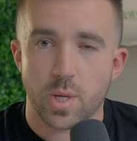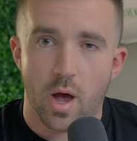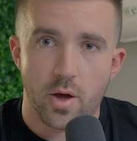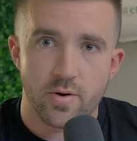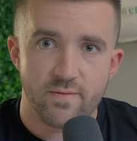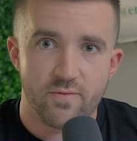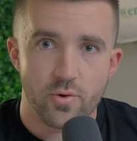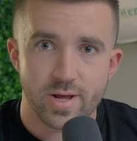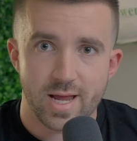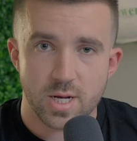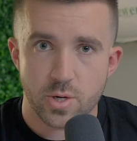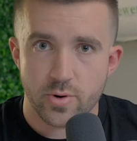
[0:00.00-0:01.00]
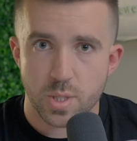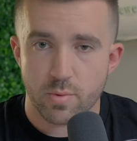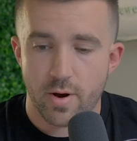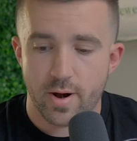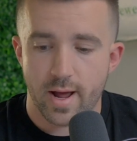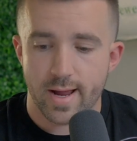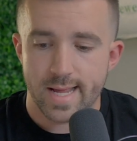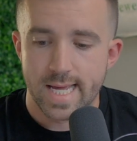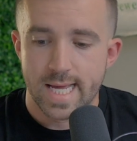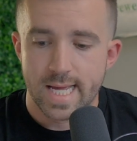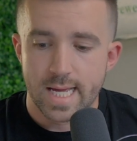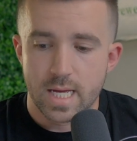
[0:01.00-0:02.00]
148 degrees Fahrenheit.
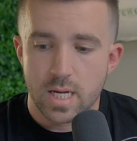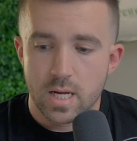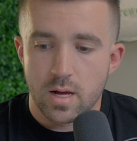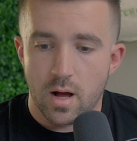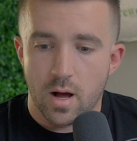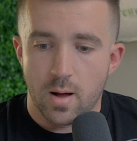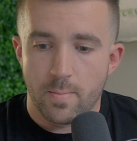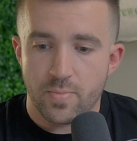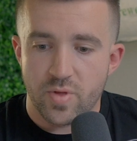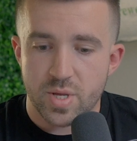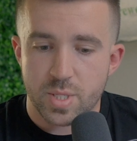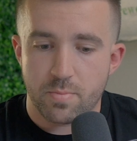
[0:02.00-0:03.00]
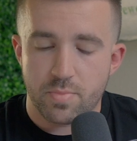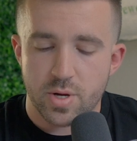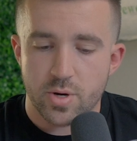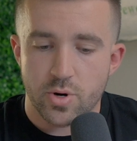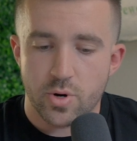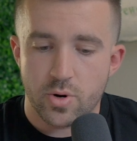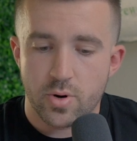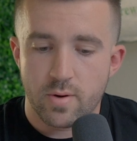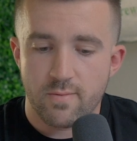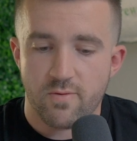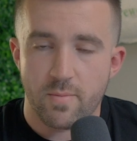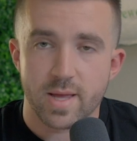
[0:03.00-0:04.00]
This beer
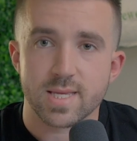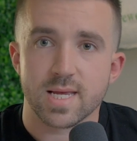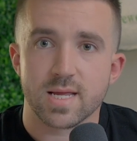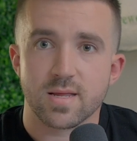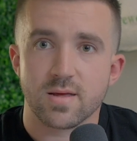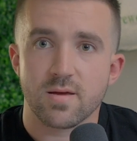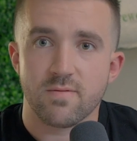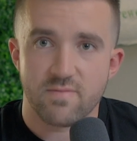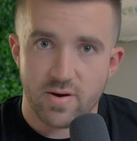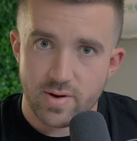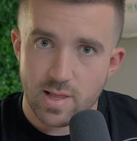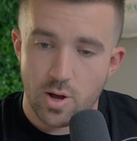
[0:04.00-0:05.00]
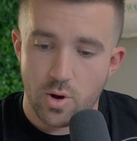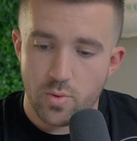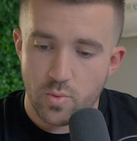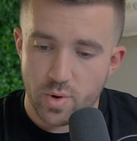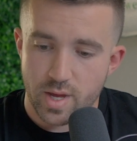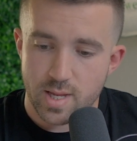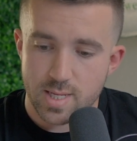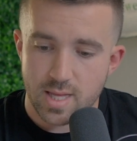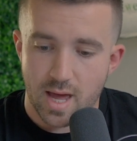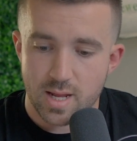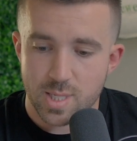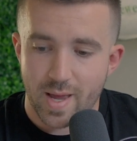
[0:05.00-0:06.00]
fermented very low. We'll get into
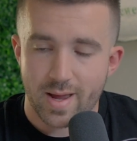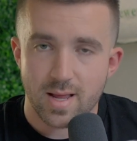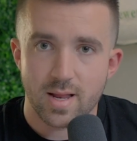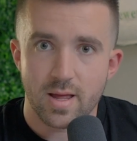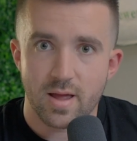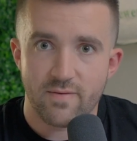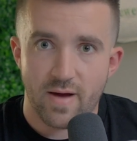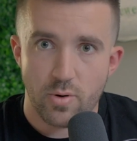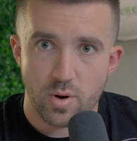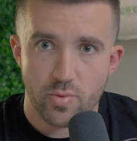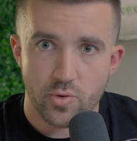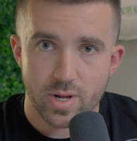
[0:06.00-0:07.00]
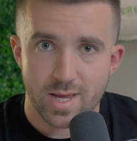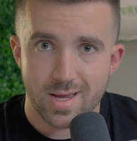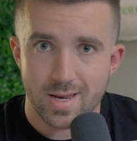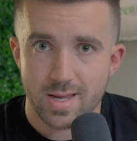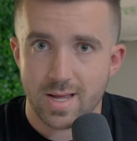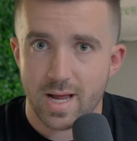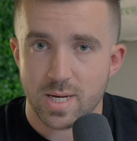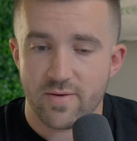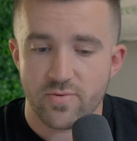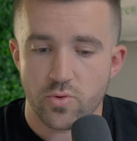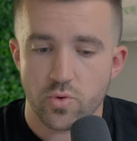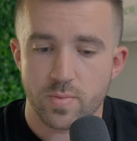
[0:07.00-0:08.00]
that in a second. If I were to brew it again, I
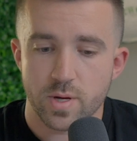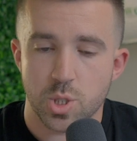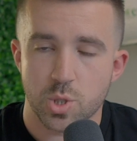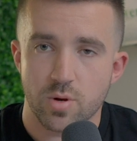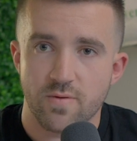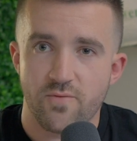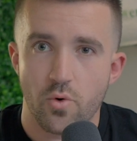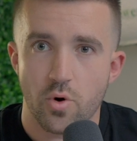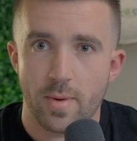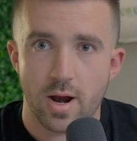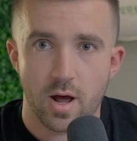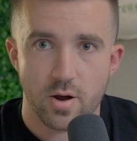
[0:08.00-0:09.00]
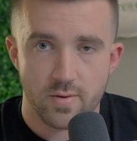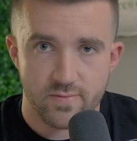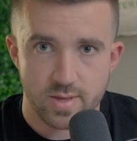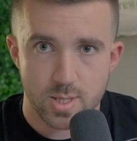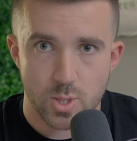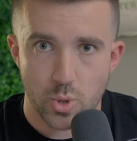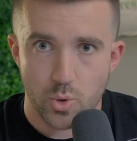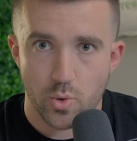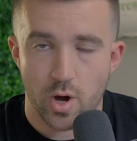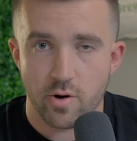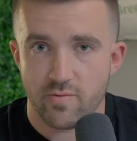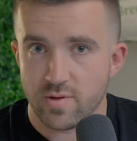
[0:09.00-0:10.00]
definitely would be shooting for about 152,
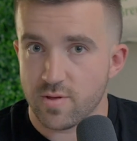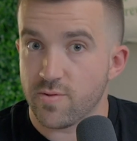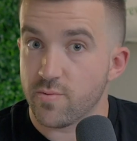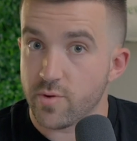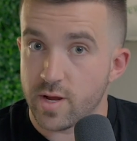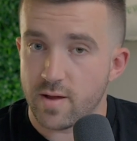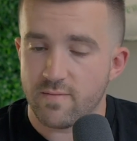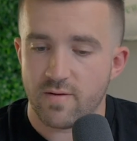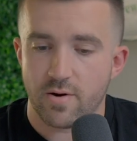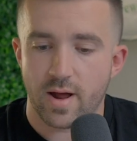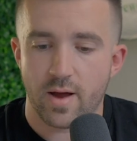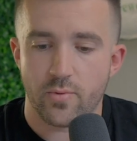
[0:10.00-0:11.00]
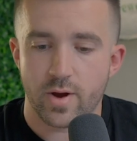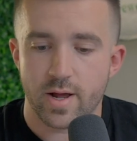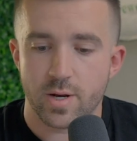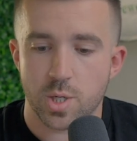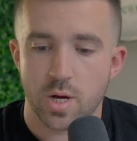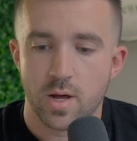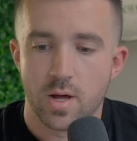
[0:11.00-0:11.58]
153 Fahrenheit range